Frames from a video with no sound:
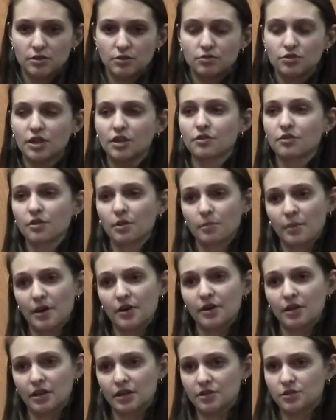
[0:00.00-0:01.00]
to general
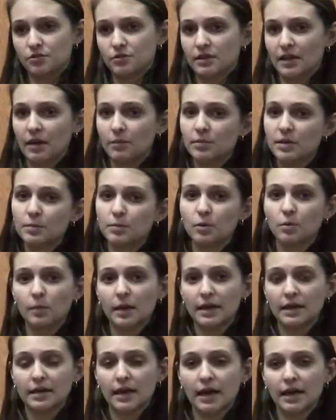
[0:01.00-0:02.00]
American history that people
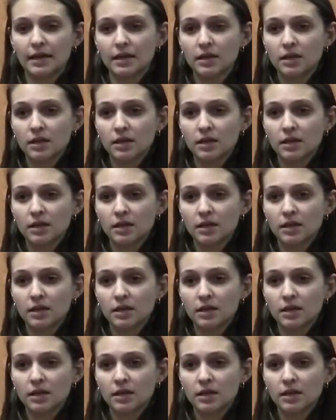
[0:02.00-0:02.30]
might not